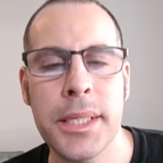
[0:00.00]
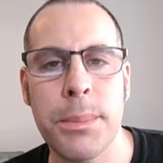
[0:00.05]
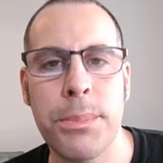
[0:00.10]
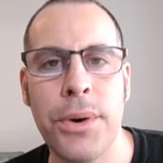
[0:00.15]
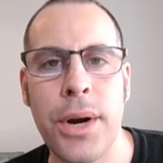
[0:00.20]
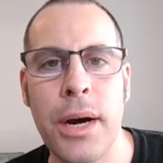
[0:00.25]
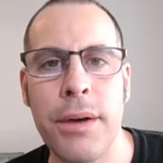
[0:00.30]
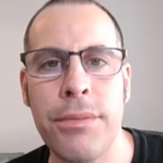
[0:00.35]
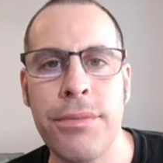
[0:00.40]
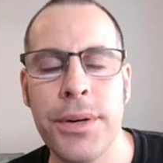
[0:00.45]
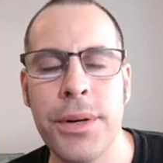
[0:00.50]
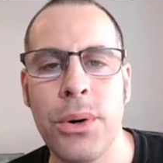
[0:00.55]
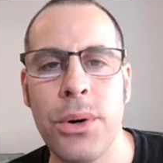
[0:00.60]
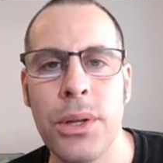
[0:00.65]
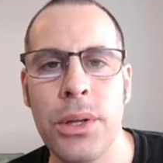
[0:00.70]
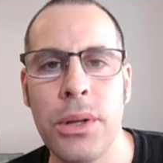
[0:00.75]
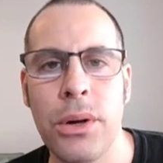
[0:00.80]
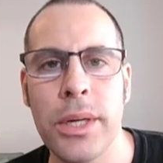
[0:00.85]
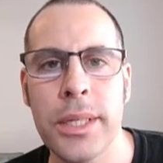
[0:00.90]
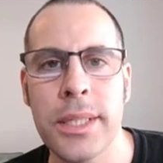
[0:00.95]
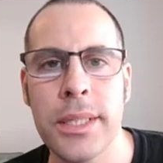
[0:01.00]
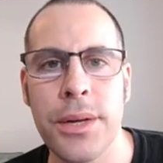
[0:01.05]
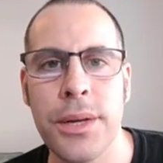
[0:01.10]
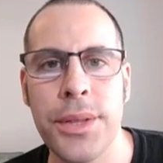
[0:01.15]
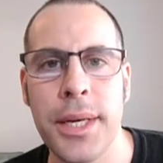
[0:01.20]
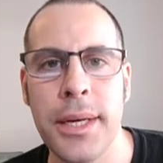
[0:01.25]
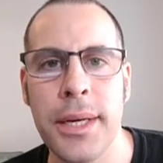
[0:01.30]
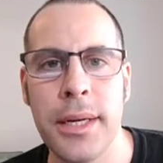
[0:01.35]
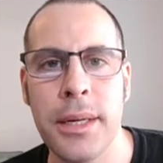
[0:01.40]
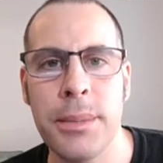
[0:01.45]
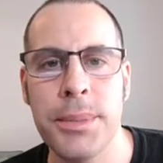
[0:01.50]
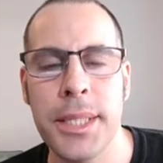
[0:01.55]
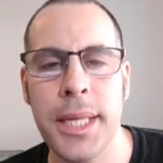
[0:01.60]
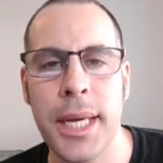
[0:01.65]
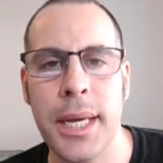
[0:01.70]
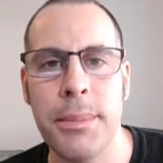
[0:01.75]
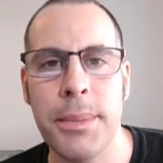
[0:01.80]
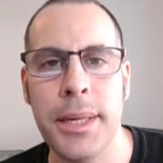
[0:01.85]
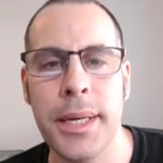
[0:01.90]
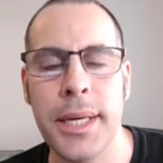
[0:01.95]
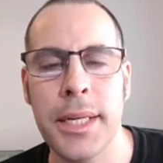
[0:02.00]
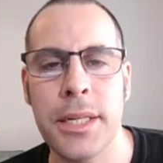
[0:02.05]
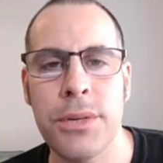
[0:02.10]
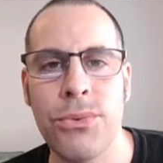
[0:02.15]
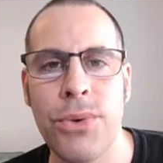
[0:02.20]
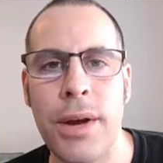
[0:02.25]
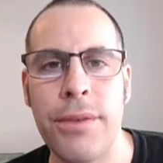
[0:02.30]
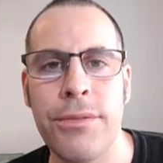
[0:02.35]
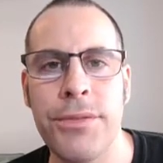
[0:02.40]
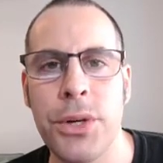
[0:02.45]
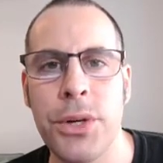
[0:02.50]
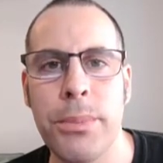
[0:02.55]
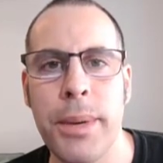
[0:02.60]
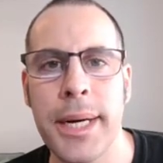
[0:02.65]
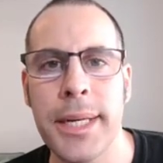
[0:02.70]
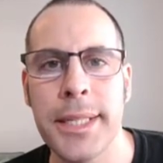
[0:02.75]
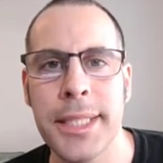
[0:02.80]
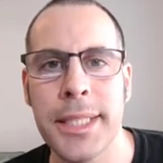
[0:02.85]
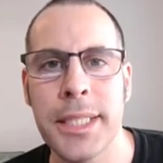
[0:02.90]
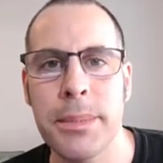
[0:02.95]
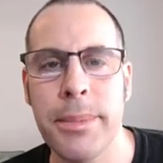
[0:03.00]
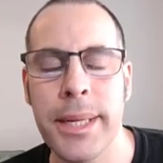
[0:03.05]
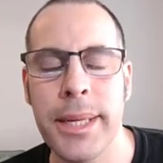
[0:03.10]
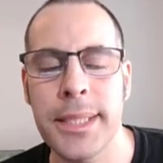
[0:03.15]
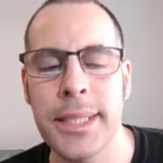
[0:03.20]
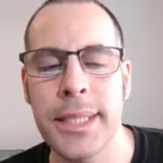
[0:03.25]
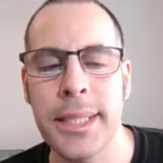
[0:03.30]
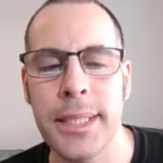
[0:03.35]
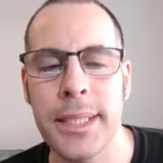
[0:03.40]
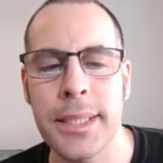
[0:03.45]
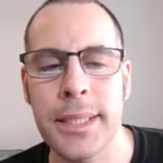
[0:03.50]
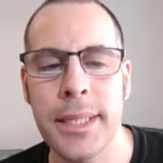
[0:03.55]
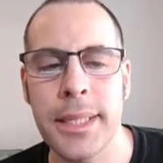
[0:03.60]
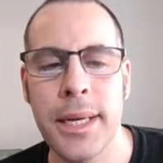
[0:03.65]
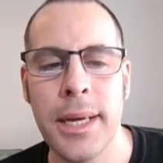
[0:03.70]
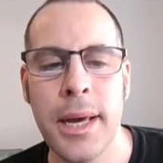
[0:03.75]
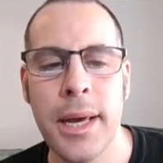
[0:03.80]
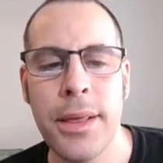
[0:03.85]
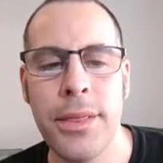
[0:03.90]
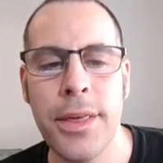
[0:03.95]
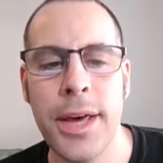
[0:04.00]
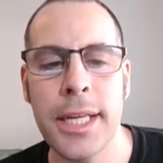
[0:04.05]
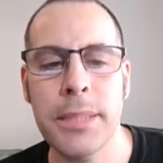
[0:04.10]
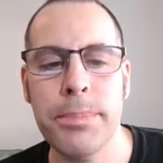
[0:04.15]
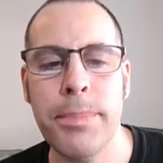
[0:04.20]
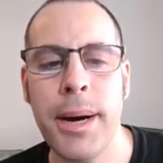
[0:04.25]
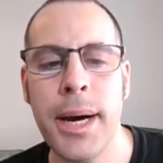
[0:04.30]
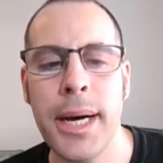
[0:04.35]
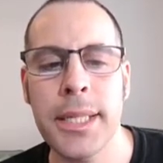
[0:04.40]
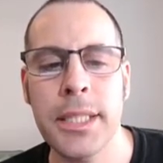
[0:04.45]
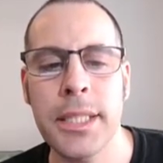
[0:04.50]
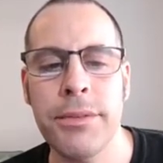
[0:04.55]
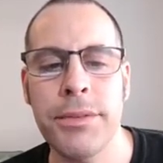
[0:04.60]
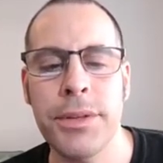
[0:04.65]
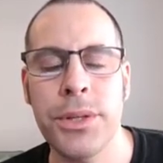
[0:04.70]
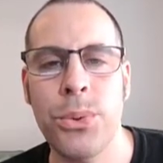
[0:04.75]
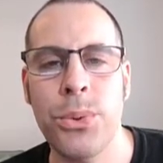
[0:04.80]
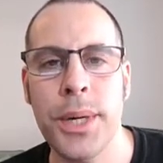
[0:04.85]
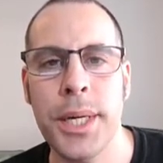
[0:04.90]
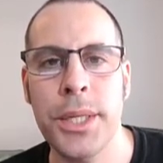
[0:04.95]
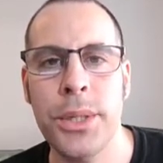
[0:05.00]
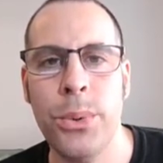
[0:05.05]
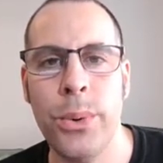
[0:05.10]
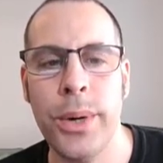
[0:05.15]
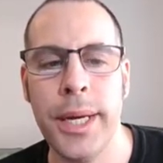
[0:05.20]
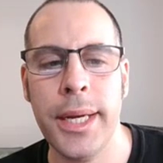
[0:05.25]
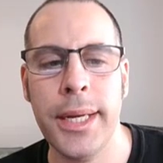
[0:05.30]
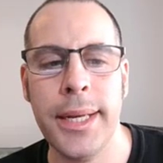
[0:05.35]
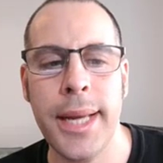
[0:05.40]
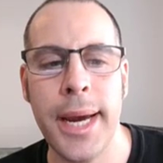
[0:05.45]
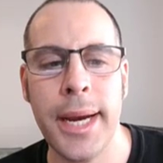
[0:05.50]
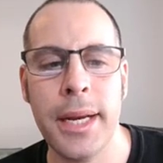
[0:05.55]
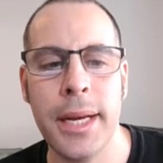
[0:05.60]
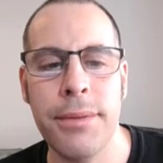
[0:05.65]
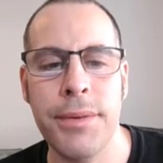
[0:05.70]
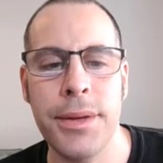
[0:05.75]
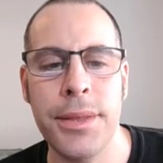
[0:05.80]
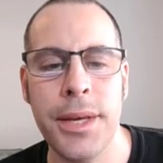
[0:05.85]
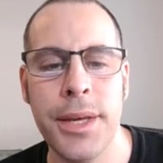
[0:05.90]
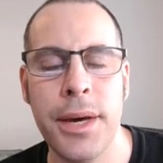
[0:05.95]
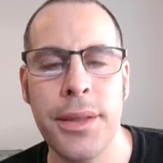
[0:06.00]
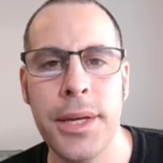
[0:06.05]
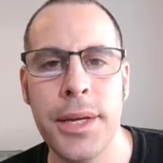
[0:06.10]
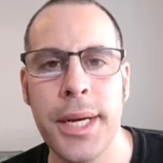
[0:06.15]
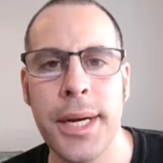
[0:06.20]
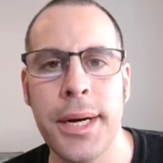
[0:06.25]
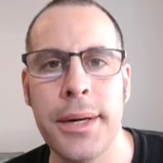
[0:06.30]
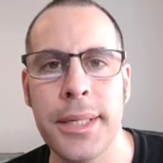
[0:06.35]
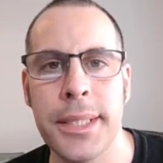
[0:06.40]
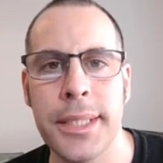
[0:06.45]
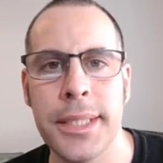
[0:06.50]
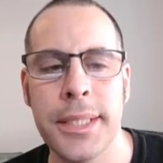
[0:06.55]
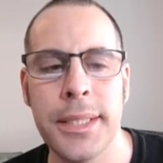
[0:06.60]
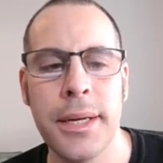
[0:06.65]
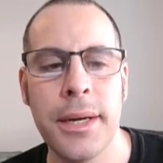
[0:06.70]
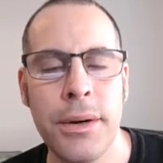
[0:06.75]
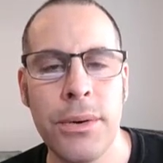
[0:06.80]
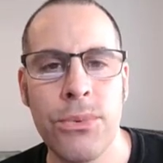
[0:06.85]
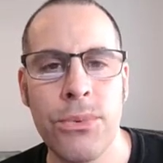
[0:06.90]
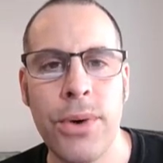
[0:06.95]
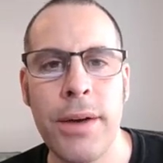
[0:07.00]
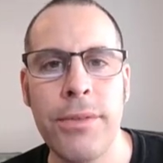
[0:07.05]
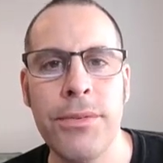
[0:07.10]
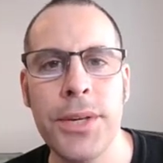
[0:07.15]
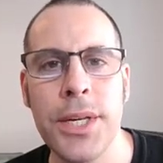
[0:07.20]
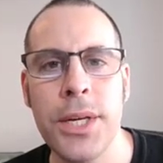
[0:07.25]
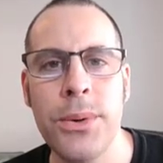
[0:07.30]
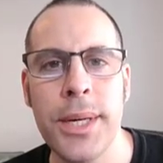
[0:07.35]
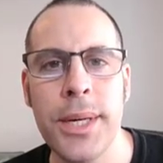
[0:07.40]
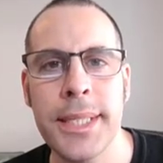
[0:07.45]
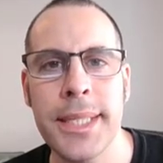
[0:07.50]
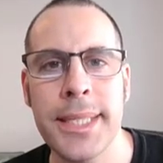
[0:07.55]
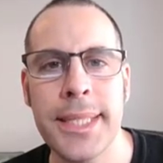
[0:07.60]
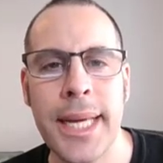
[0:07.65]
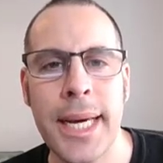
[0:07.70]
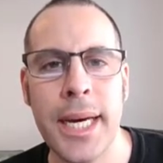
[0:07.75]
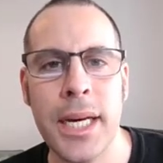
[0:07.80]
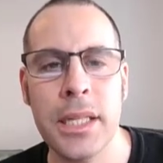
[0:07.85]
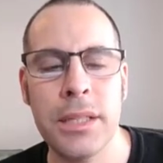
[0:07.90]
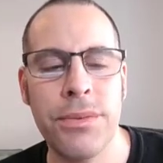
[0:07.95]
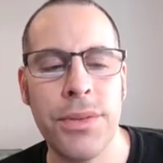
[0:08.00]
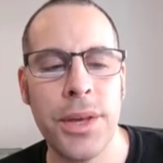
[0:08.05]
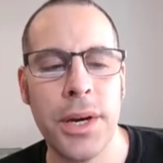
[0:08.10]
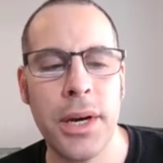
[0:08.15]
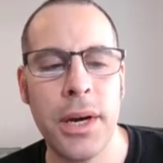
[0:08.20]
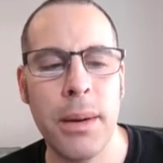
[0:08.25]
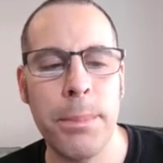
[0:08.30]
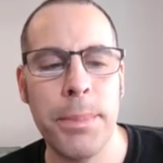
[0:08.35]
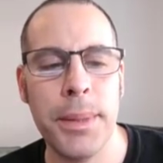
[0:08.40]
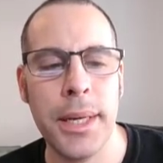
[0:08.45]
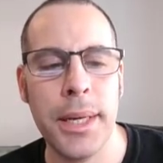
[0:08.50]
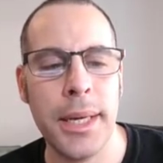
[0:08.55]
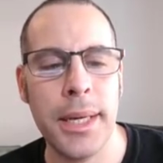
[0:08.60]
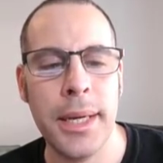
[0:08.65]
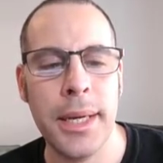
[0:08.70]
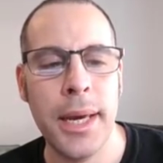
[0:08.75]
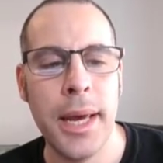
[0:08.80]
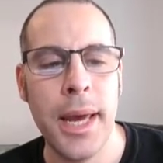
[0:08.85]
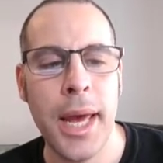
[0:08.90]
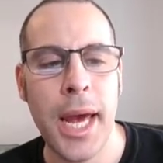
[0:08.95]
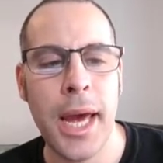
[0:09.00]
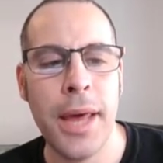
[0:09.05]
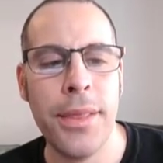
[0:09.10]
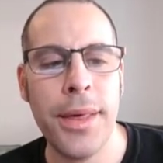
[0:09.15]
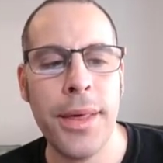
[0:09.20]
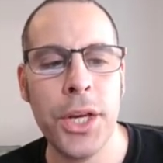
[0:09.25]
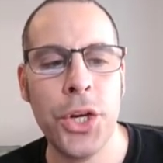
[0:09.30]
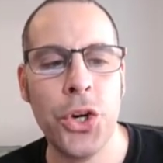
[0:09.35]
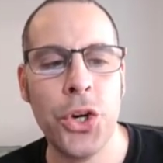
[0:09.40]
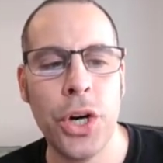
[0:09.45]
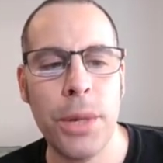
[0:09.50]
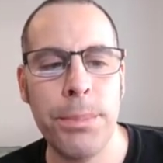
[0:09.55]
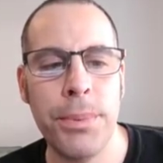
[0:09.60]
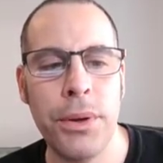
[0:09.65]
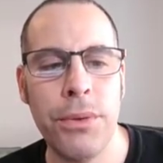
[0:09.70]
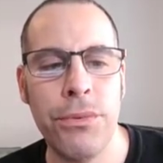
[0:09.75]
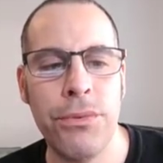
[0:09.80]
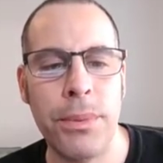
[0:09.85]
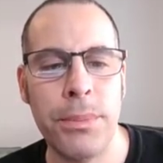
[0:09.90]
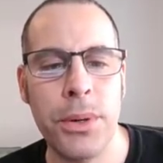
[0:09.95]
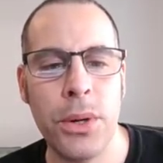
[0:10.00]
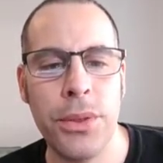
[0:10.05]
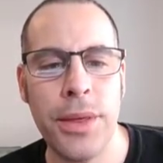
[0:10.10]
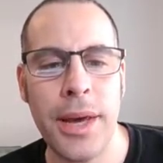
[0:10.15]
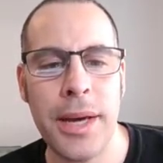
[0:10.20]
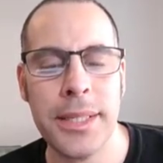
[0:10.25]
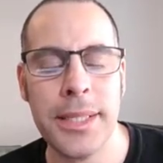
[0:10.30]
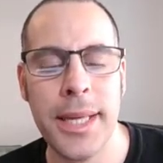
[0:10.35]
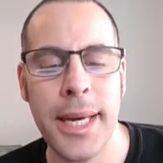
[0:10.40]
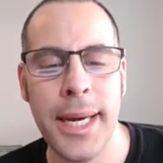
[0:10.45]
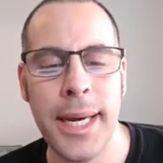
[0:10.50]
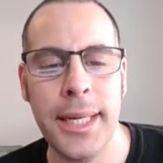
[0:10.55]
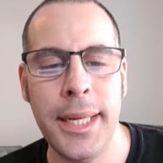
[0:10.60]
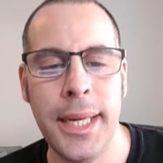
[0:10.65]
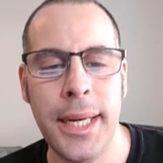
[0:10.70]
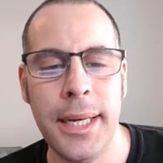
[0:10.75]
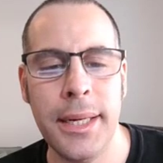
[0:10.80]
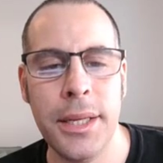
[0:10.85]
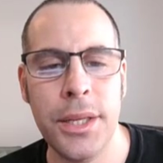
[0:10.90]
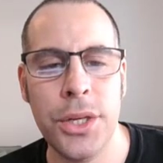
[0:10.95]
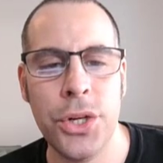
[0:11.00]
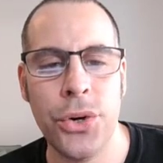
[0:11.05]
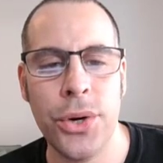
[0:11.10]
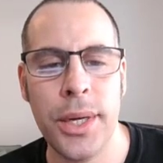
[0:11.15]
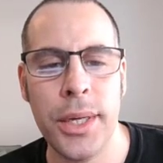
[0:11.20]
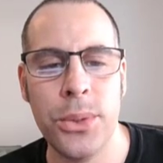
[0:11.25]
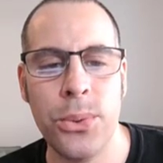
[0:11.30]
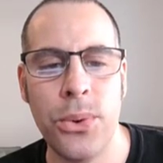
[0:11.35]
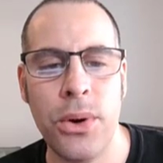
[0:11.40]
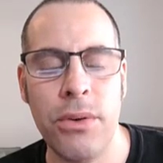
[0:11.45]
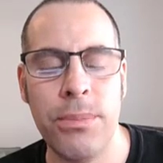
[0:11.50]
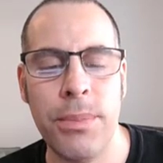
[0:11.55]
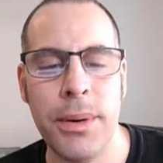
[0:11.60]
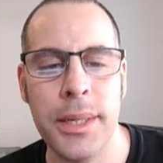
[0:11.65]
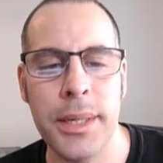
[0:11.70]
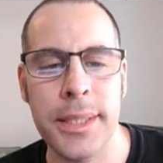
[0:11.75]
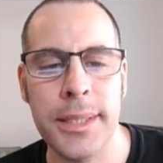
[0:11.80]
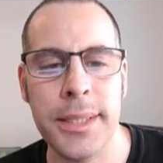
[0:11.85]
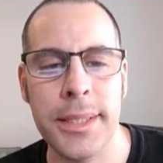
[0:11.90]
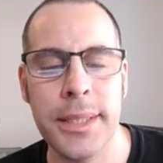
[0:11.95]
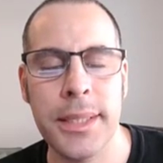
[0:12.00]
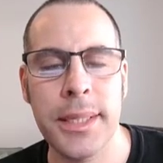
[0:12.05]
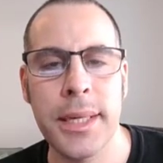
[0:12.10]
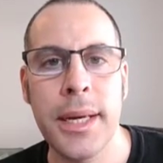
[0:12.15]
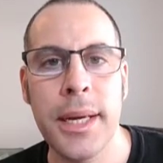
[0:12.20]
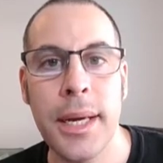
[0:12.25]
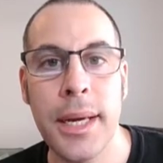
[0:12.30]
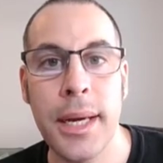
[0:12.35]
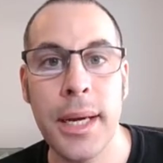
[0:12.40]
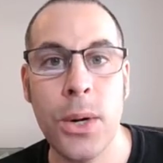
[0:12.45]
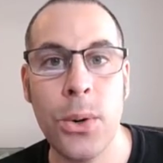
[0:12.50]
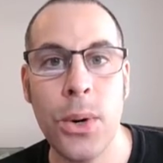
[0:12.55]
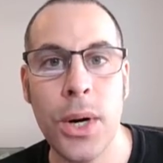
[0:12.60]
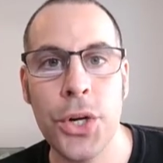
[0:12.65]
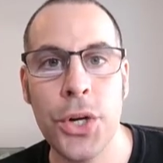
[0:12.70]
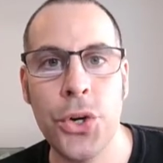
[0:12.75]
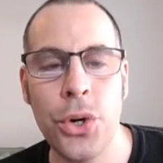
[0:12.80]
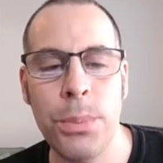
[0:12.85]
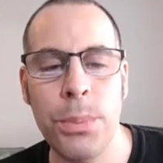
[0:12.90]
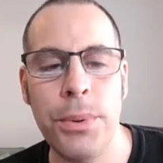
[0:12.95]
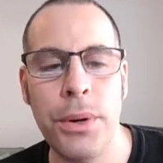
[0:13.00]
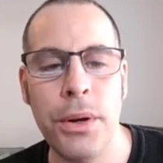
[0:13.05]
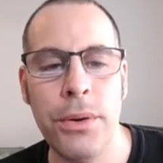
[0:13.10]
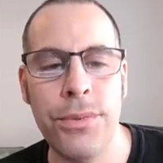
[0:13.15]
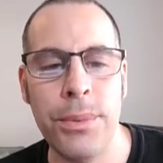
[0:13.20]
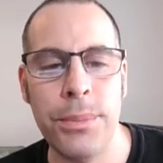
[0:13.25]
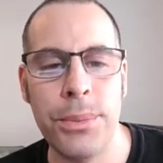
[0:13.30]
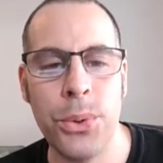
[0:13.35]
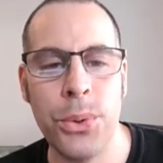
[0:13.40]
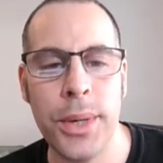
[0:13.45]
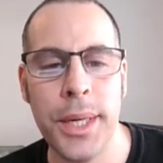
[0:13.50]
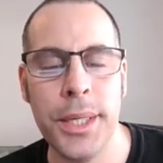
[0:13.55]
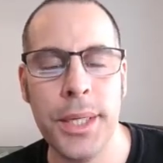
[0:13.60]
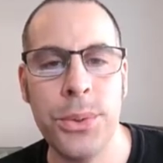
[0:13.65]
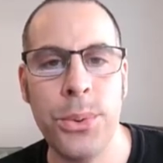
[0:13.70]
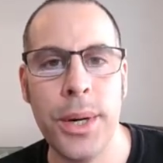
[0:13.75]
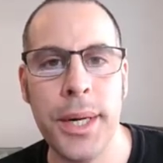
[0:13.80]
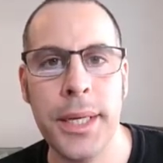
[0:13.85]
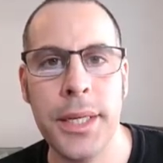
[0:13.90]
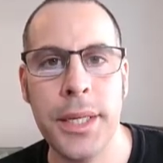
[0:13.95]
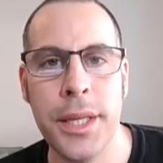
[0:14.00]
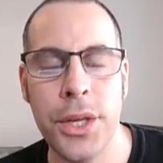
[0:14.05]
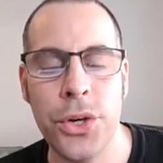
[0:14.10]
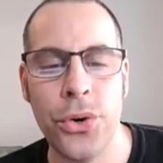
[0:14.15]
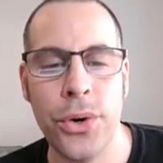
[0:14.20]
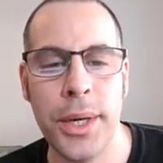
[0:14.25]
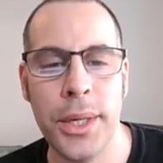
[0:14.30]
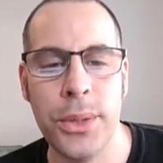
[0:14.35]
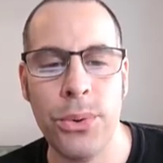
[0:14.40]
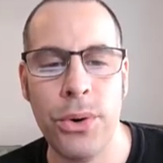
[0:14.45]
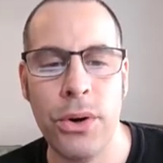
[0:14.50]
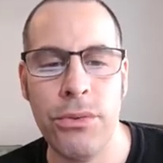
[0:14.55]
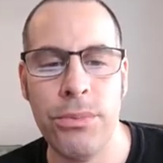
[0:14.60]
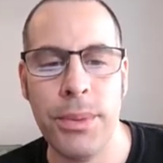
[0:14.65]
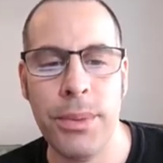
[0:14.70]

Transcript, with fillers: the profit or loss on the income statement. It's revenue minus expenses. That's positive in 2020, negative in the other years. Revenue is the sales for the company, and that tripled from 2018 to the trailing 12 months. It quadrupled from 2020 to the trailing 12